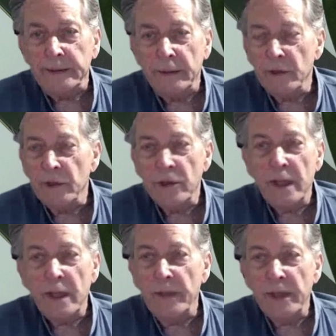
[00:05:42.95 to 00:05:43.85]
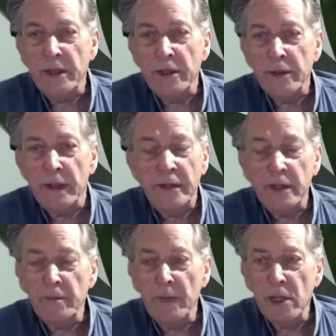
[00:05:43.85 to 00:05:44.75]
He wasn't attempting to do that. It
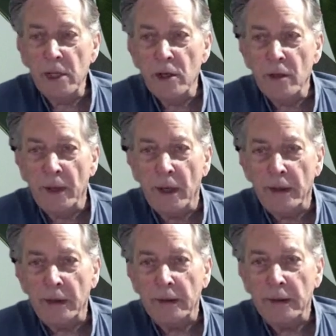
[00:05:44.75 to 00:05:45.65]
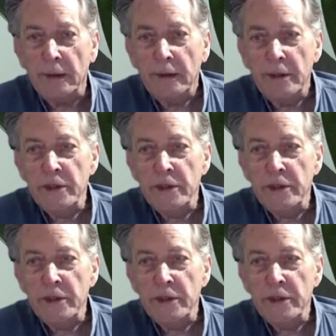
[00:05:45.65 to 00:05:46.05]
doesn't mention Apollo. This